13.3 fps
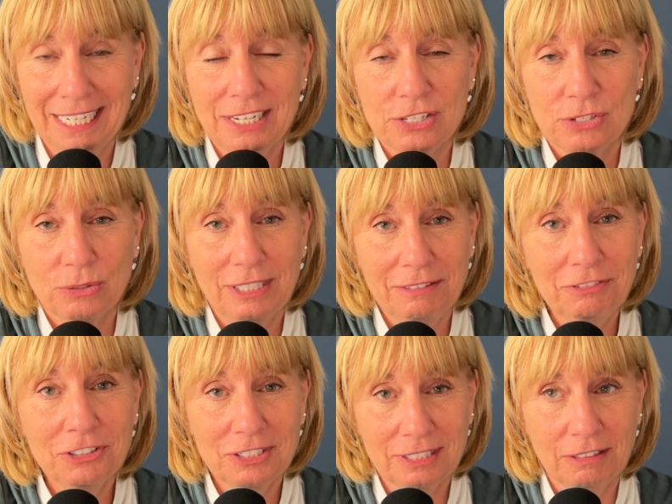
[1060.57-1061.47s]
So give
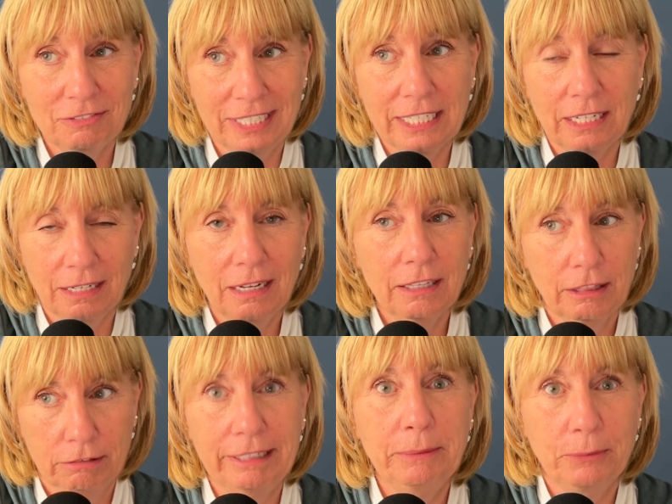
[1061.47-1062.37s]
yourself like a
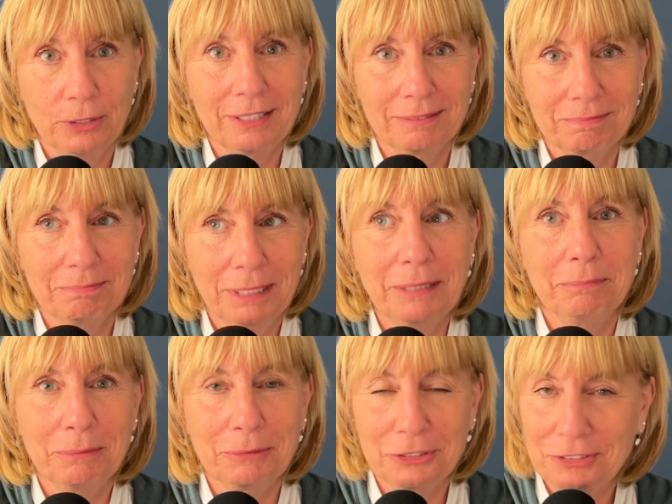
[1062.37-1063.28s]
3-word
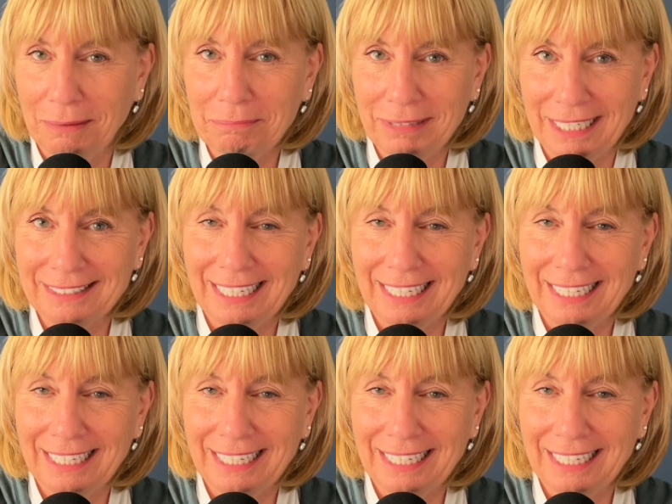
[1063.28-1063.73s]
minimum or something.